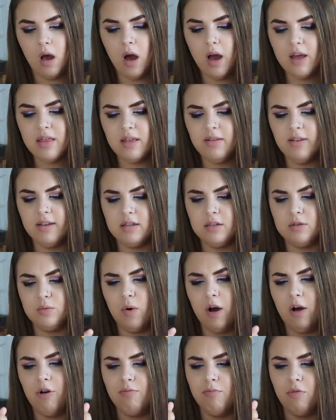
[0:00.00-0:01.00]
I think this is
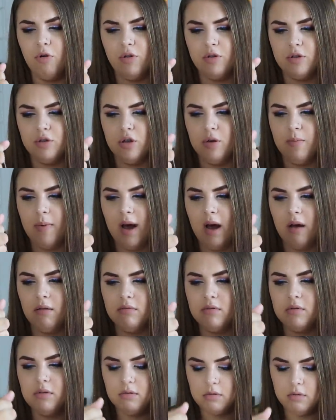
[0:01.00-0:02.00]
worth more than two
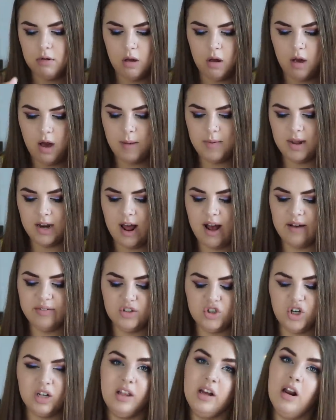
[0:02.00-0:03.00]
pounds I mean I
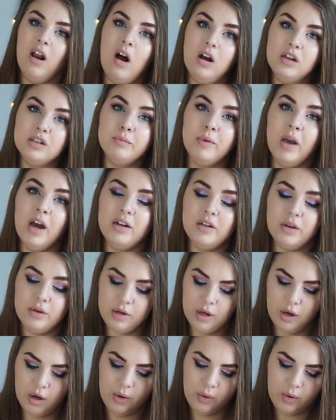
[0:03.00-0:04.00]
haven't tried the clasp yet I don't
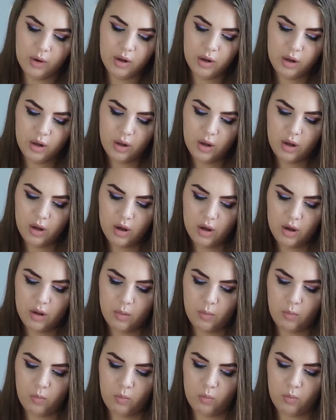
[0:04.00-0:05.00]
know
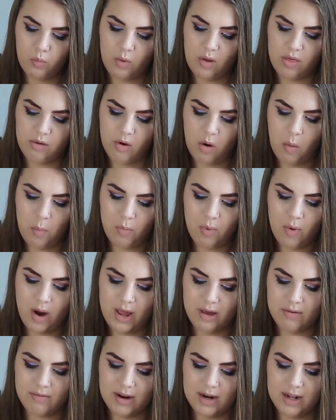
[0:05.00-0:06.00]
whether it'll
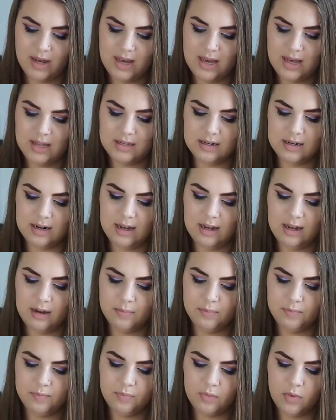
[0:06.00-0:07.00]
break really
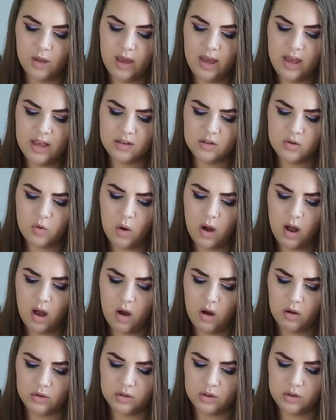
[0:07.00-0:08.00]
easily it is quite
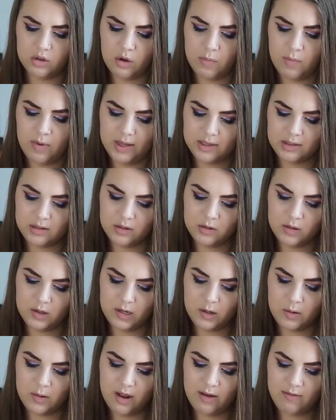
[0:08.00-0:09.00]
hard to do but that's because I
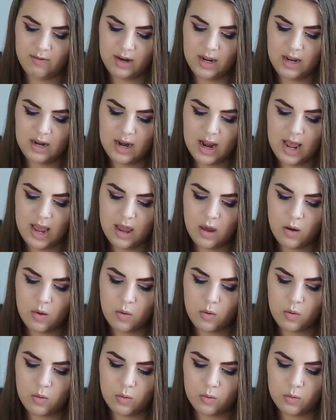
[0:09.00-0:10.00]
don't have any
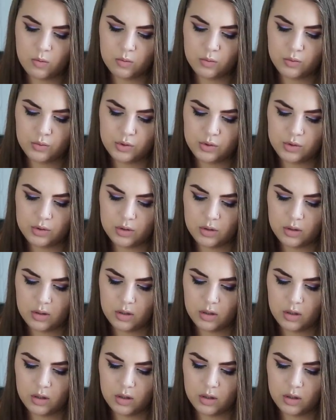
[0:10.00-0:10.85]
nails